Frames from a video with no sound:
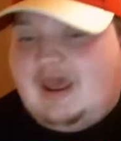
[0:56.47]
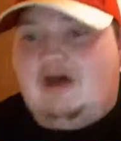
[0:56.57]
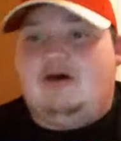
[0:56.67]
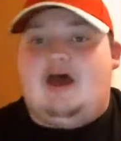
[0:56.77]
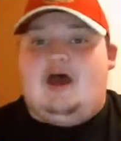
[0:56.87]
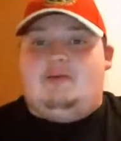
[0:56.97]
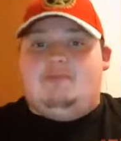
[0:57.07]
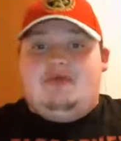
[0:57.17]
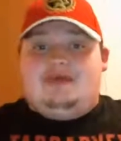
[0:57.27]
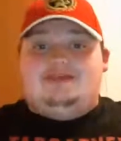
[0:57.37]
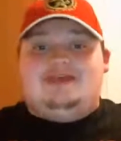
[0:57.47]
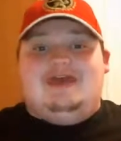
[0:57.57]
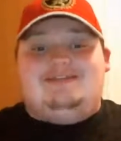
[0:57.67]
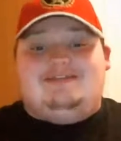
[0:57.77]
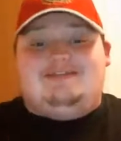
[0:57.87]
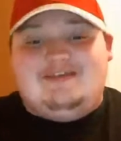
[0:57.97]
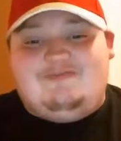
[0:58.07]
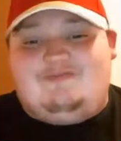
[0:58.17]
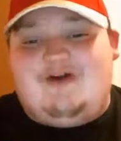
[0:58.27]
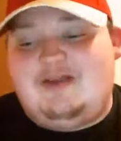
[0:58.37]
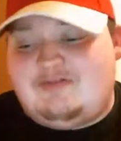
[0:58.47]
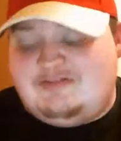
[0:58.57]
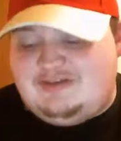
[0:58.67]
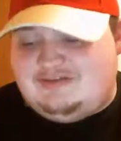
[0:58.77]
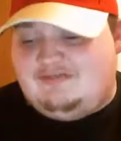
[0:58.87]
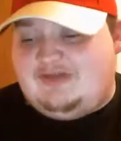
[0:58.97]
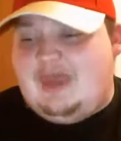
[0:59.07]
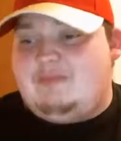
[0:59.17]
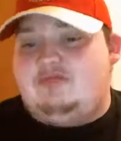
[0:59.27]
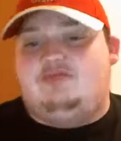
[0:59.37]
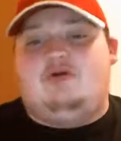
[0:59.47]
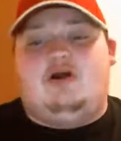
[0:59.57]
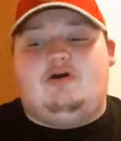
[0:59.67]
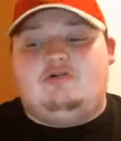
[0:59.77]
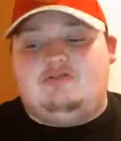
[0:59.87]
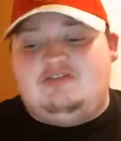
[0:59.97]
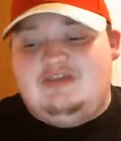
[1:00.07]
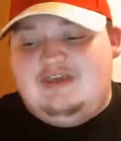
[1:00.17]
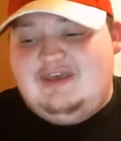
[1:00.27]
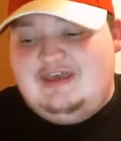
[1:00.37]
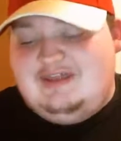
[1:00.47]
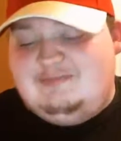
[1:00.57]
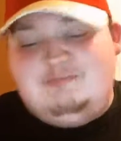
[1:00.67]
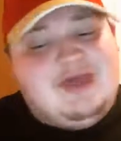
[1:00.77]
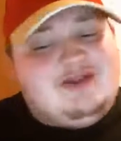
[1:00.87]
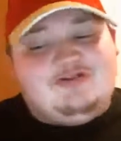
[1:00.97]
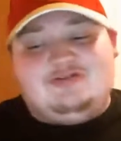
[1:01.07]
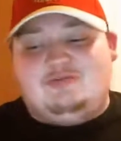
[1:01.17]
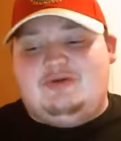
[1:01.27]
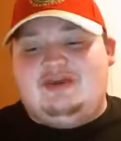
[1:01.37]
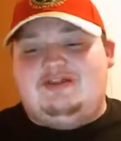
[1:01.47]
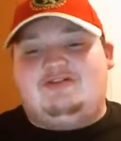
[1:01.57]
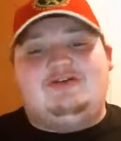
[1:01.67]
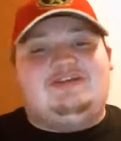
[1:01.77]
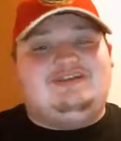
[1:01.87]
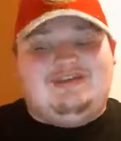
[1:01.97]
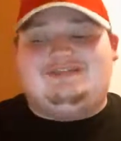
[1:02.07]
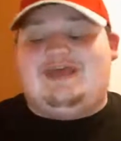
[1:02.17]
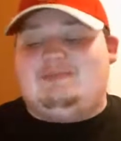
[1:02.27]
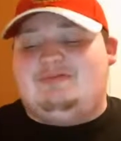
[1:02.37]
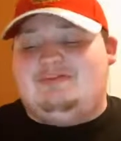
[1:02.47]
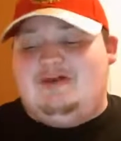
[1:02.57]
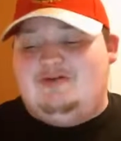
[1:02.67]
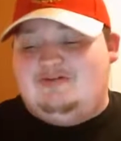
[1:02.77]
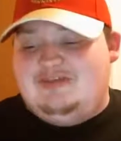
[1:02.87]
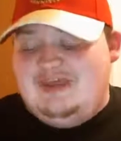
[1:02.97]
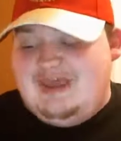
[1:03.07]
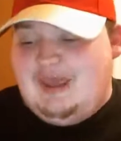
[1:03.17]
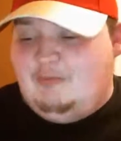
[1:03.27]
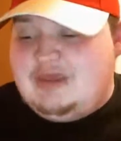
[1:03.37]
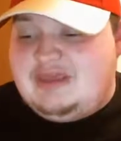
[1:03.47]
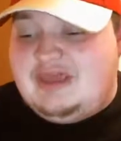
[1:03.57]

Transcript: doubt. Yes, this is the final season of Game of Thrones. It's bittersweet. It's only 6 episodes, and we